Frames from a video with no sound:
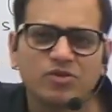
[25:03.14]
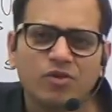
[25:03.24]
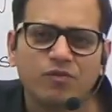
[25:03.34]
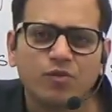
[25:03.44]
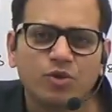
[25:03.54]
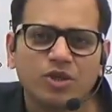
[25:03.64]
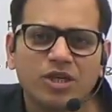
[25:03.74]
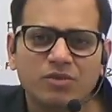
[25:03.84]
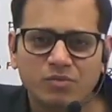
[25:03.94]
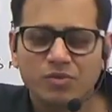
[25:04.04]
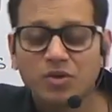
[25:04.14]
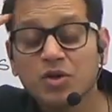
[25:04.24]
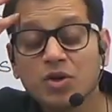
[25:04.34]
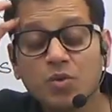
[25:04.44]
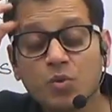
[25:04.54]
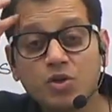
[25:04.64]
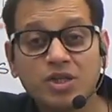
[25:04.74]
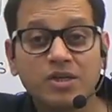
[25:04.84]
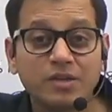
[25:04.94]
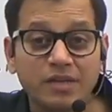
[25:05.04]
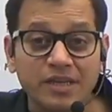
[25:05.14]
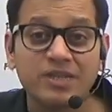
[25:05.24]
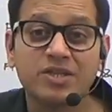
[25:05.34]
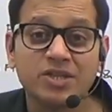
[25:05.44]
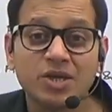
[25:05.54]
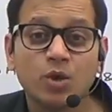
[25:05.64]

of ocean ridge